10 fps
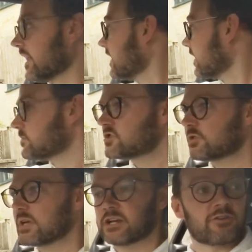And I'm
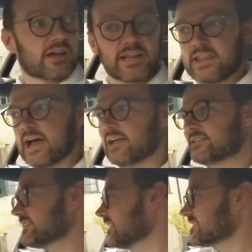sure you'll agree that that
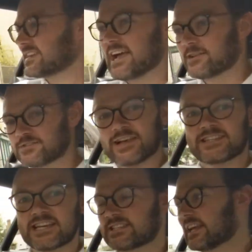sounds
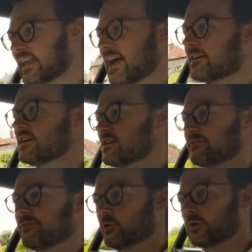fantastic. That
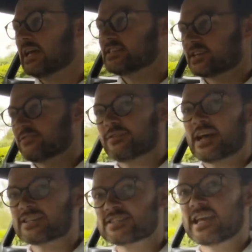4 litre
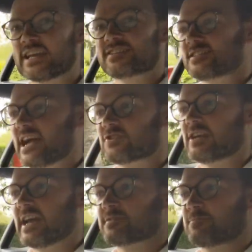flat 6 naturally